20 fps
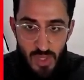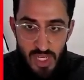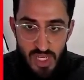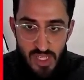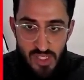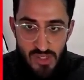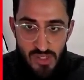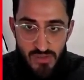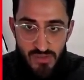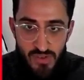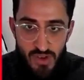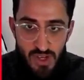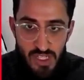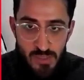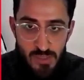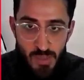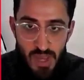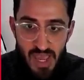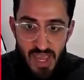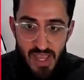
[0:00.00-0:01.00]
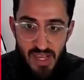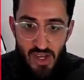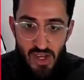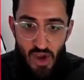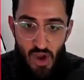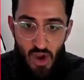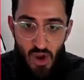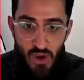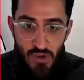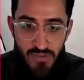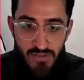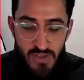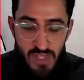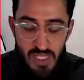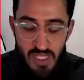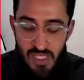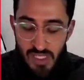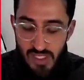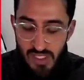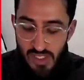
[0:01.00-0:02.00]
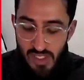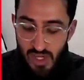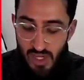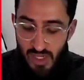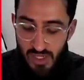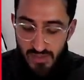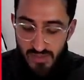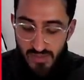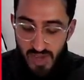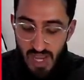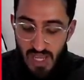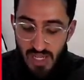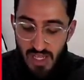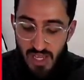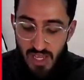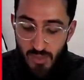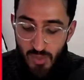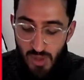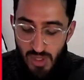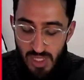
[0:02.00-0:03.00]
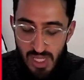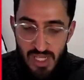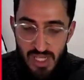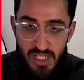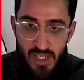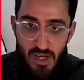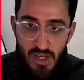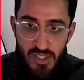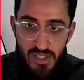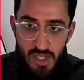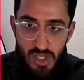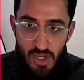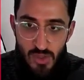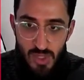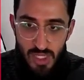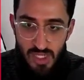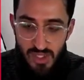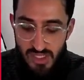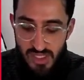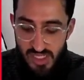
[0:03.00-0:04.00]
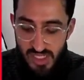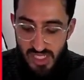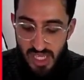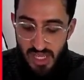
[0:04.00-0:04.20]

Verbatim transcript: So first pack of Scarlet and Violet, and what kind of cards are we looking to get?